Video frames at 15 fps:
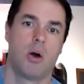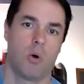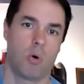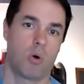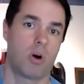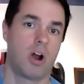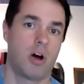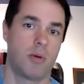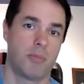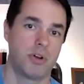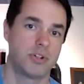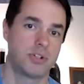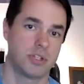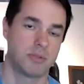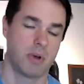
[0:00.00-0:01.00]
or how
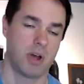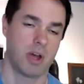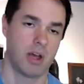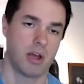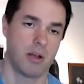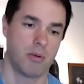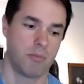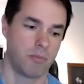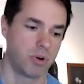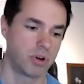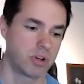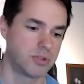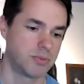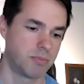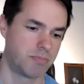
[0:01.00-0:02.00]
much this uh, book
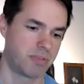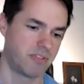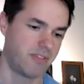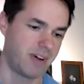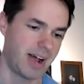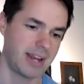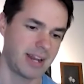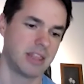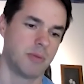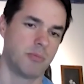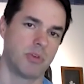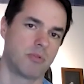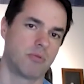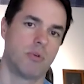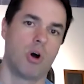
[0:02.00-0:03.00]
is providing them
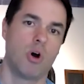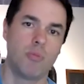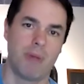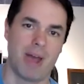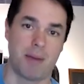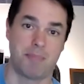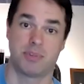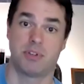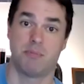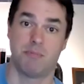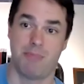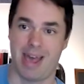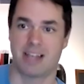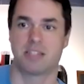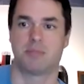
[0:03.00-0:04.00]
with a roadmap to
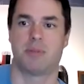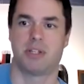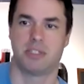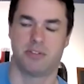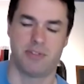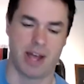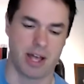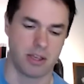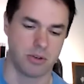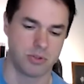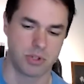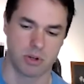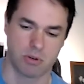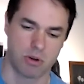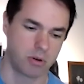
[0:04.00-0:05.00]
maximize the value
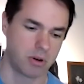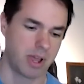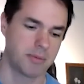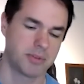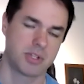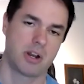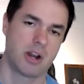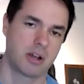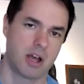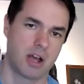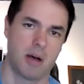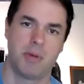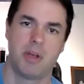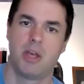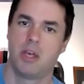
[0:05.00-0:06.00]
so go to
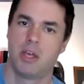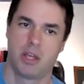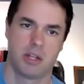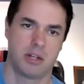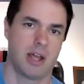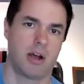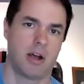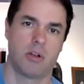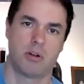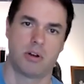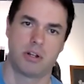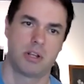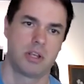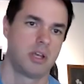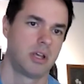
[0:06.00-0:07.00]
amazon.com download
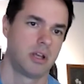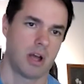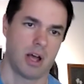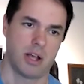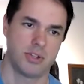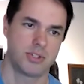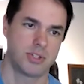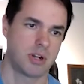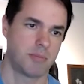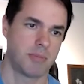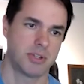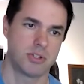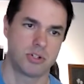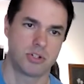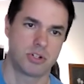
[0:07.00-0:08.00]
it uh, send a
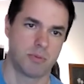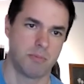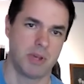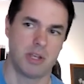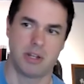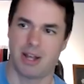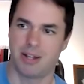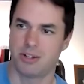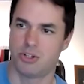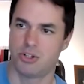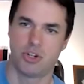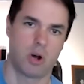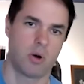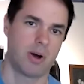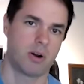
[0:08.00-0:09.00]
message to me not to
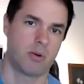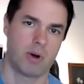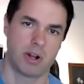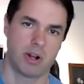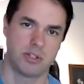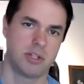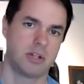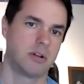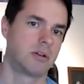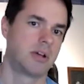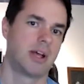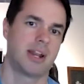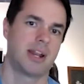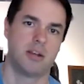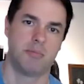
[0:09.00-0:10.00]
joe i don't want his ego to
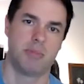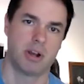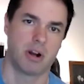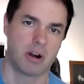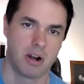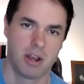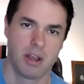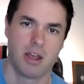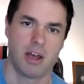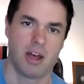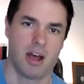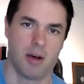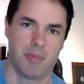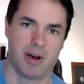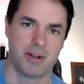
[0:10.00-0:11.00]
get any bigger
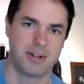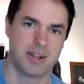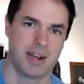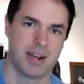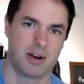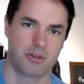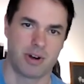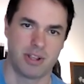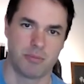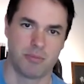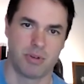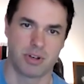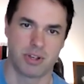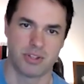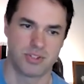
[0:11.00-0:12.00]
uh, about uh, how great the
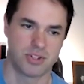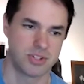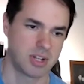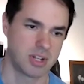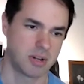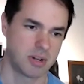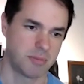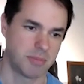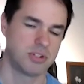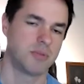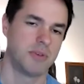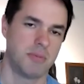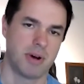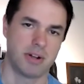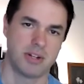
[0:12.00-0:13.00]
book is just send a message to me
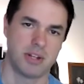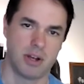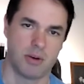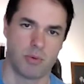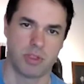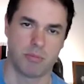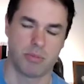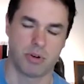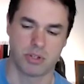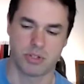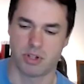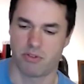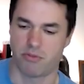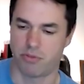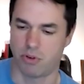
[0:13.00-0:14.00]
about uh, what the book has
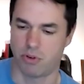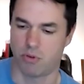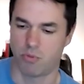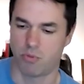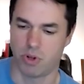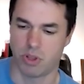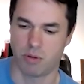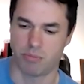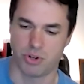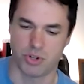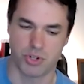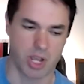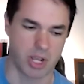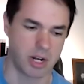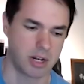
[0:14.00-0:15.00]
done for you really
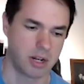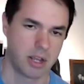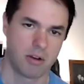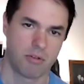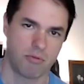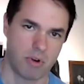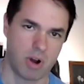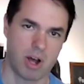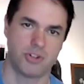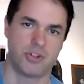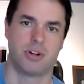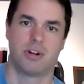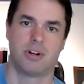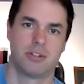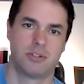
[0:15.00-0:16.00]
appreciate it
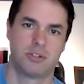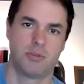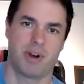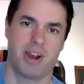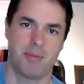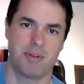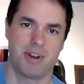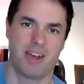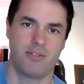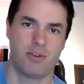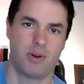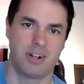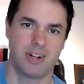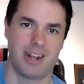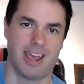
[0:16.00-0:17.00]
roger super happy to have you
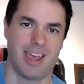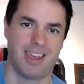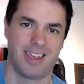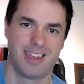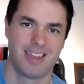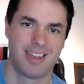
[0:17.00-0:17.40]
on today